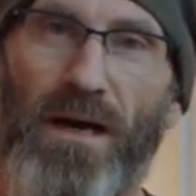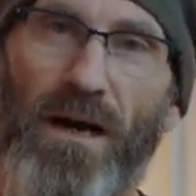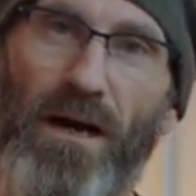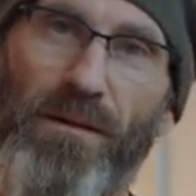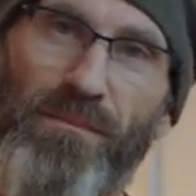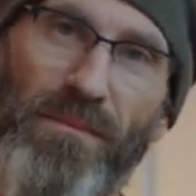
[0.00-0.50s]

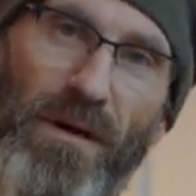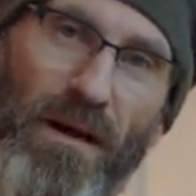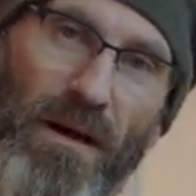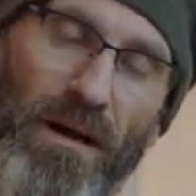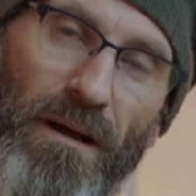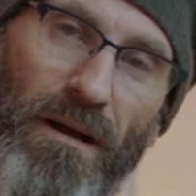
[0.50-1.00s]

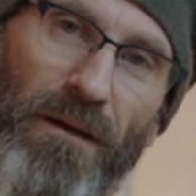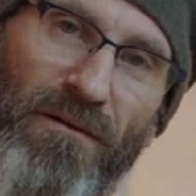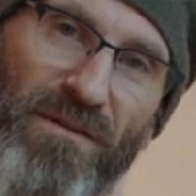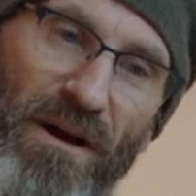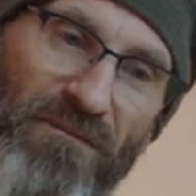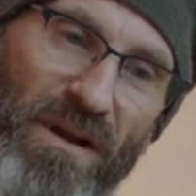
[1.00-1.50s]
Um,
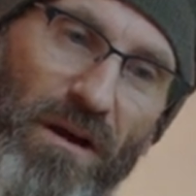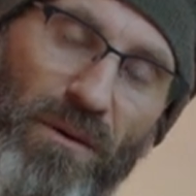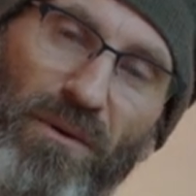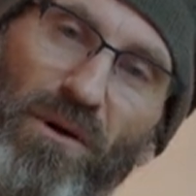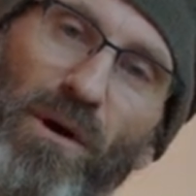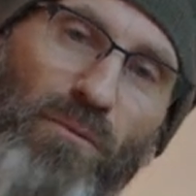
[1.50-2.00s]

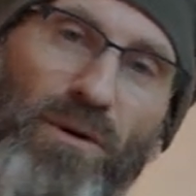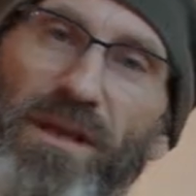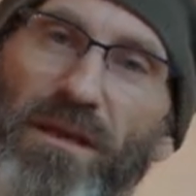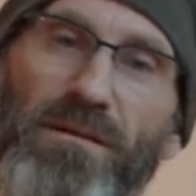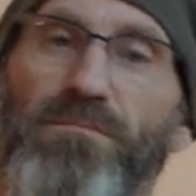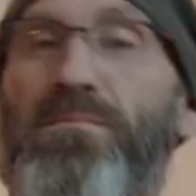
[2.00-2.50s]
available and we
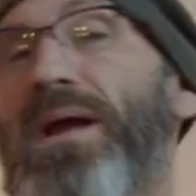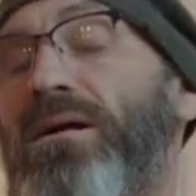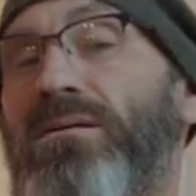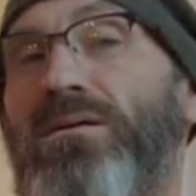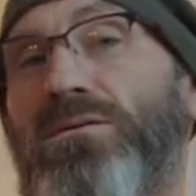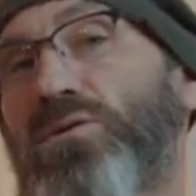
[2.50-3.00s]
can
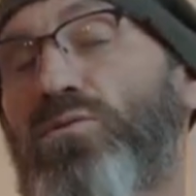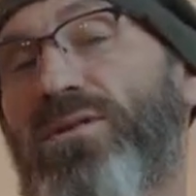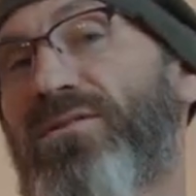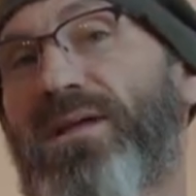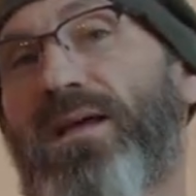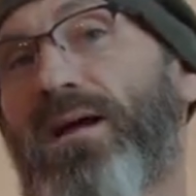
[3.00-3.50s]
pair those
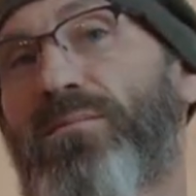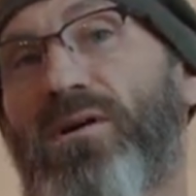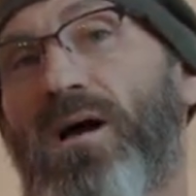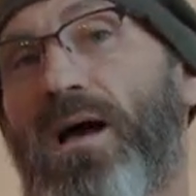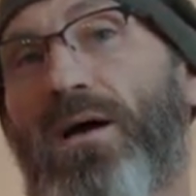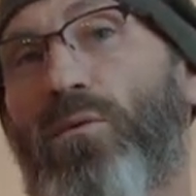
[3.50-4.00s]
with the
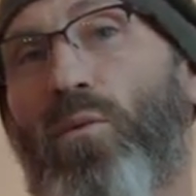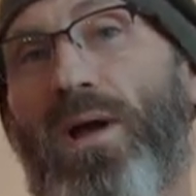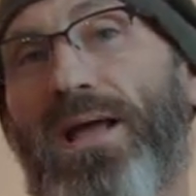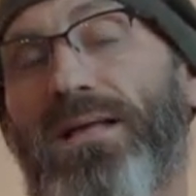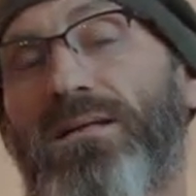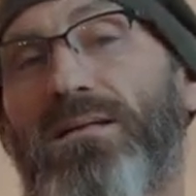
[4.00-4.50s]
camera and
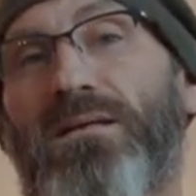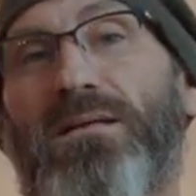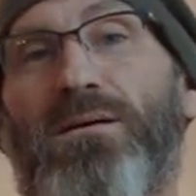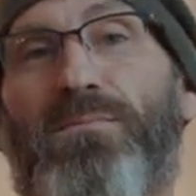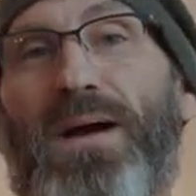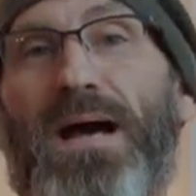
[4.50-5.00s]
weight
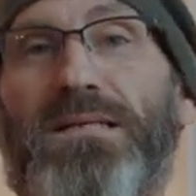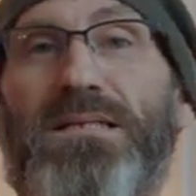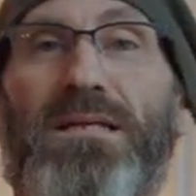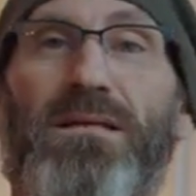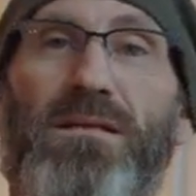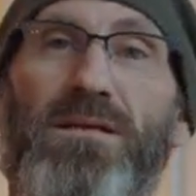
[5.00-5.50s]

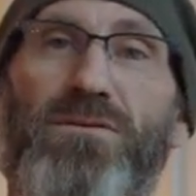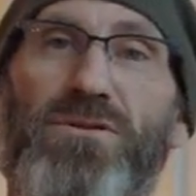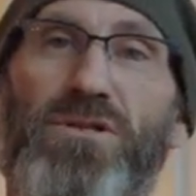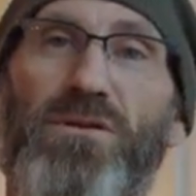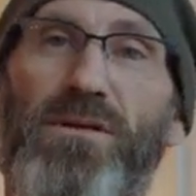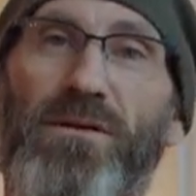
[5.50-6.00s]
capacity that you're
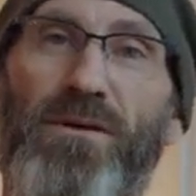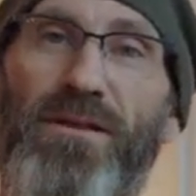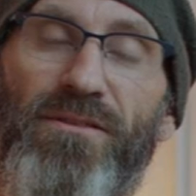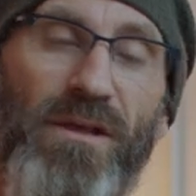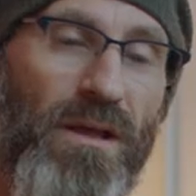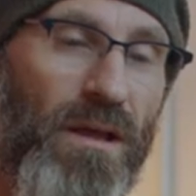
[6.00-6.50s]
shooting
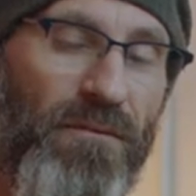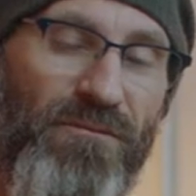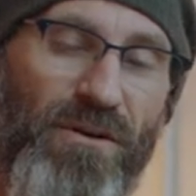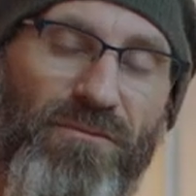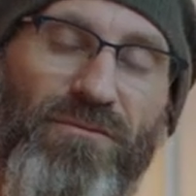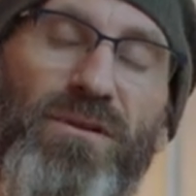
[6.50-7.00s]
with,
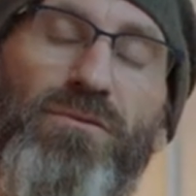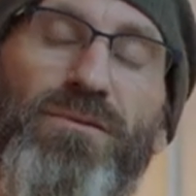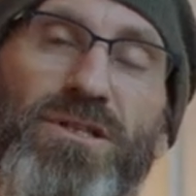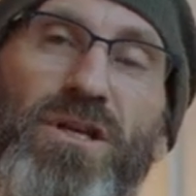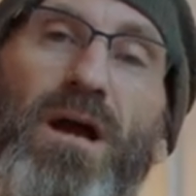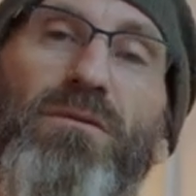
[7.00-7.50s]
feel free to
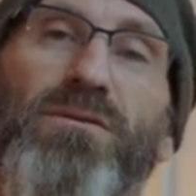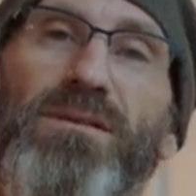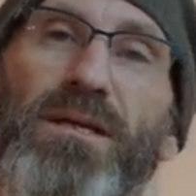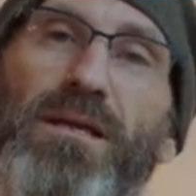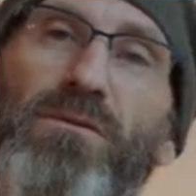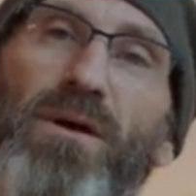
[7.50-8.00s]
reach out
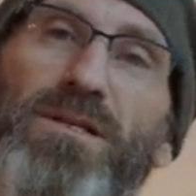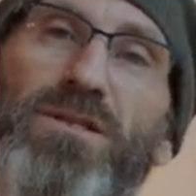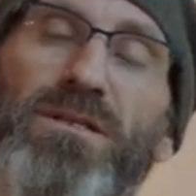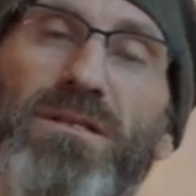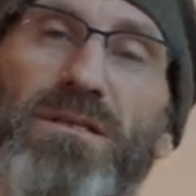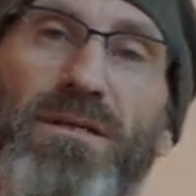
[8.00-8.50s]
with any
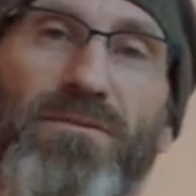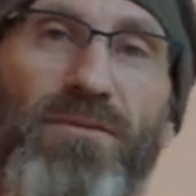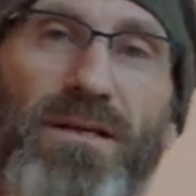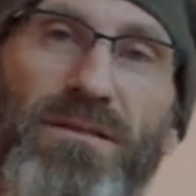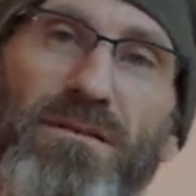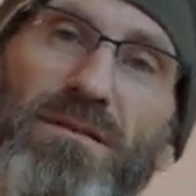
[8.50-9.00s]
questions and
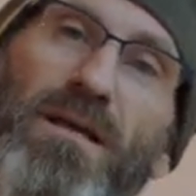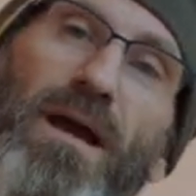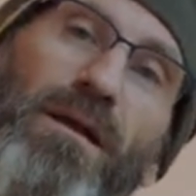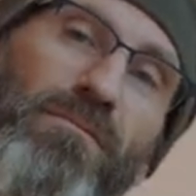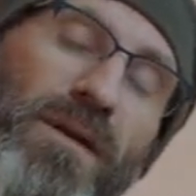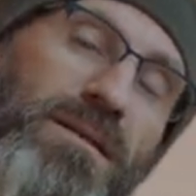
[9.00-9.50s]
rentals
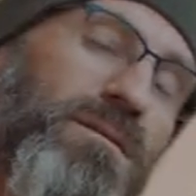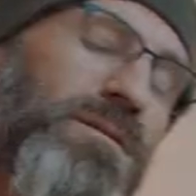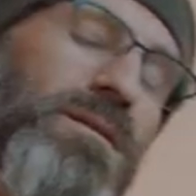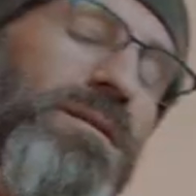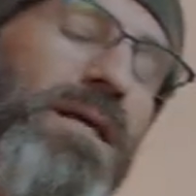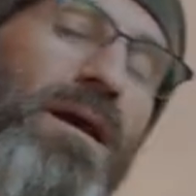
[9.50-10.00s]
at
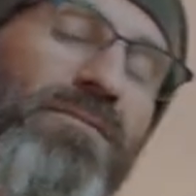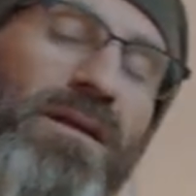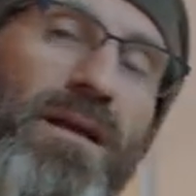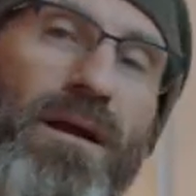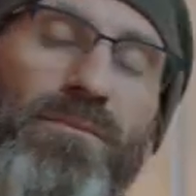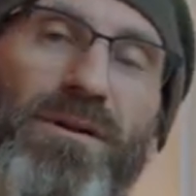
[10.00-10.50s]
rentals at
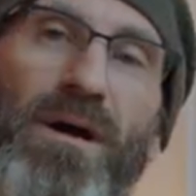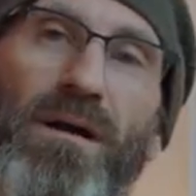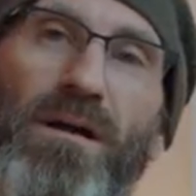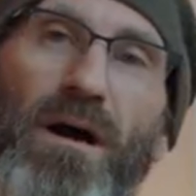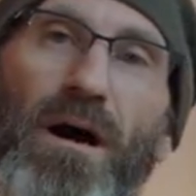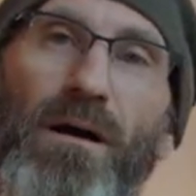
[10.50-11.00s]

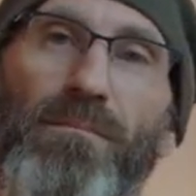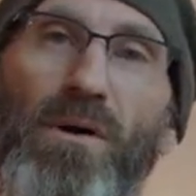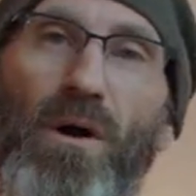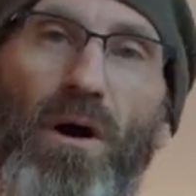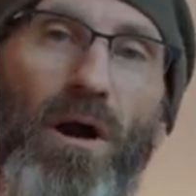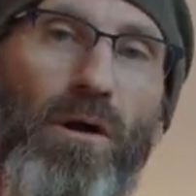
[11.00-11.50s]
dehavencamera.com,
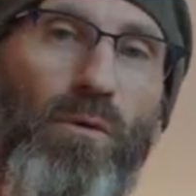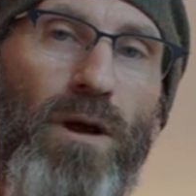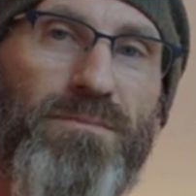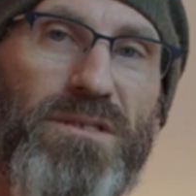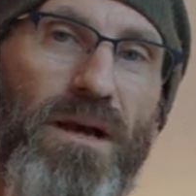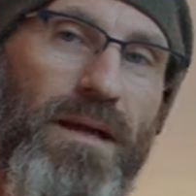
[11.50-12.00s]
our
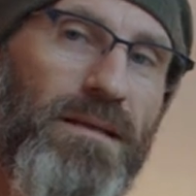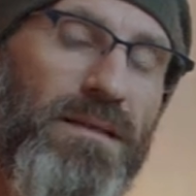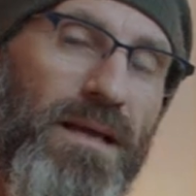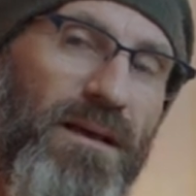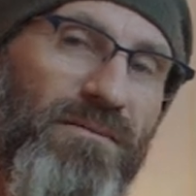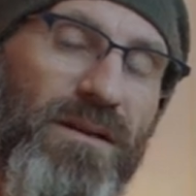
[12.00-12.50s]
website,
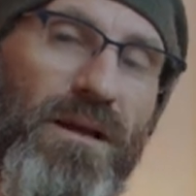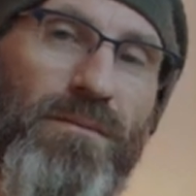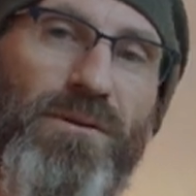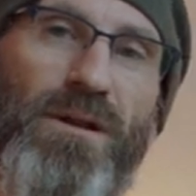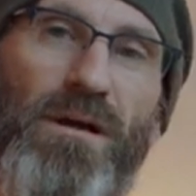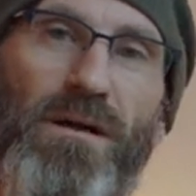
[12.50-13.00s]

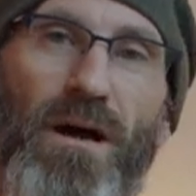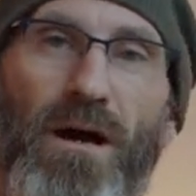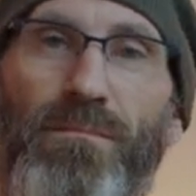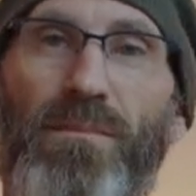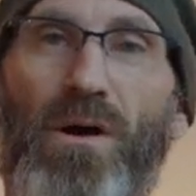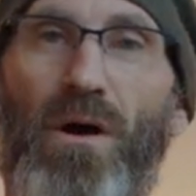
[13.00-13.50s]

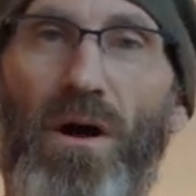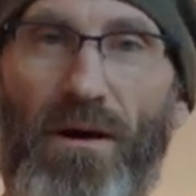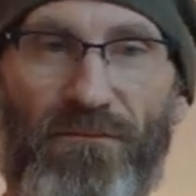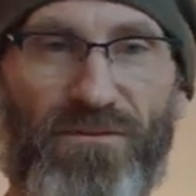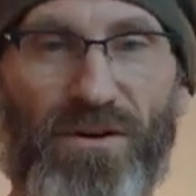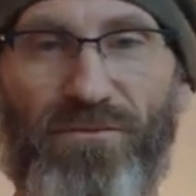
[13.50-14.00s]

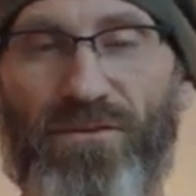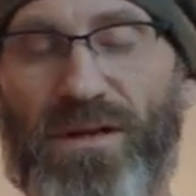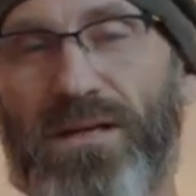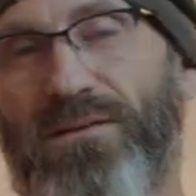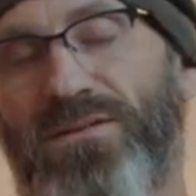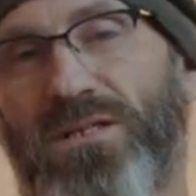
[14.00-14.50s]
dehavencamera.com. Feel
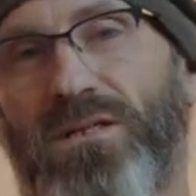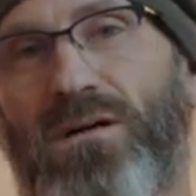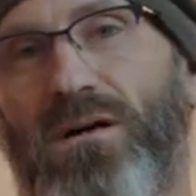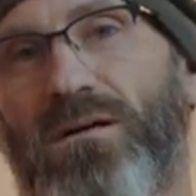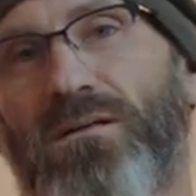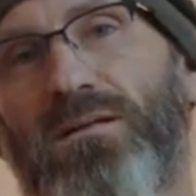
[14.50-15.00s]
free to give us a
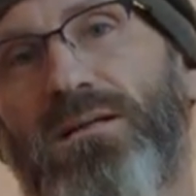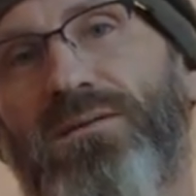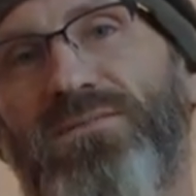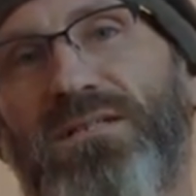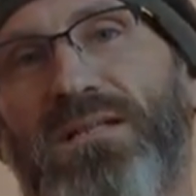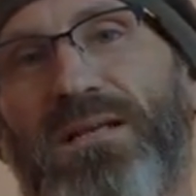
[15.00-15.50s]
call,
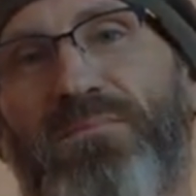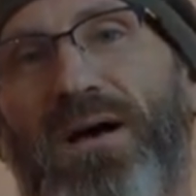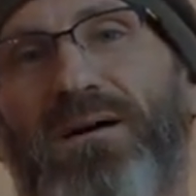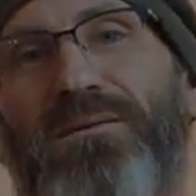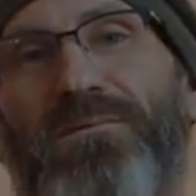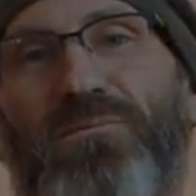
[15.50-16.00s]
give us an
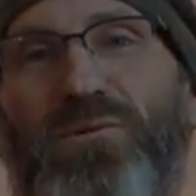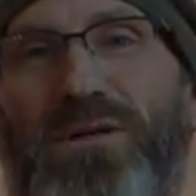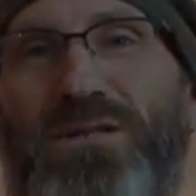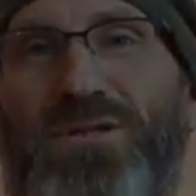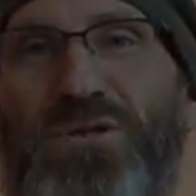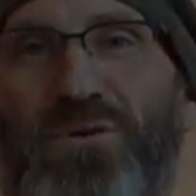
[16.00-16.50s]
email, we'll
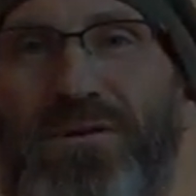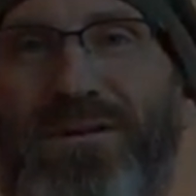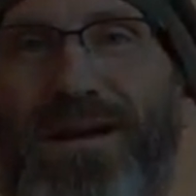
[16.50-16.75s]
get you sorted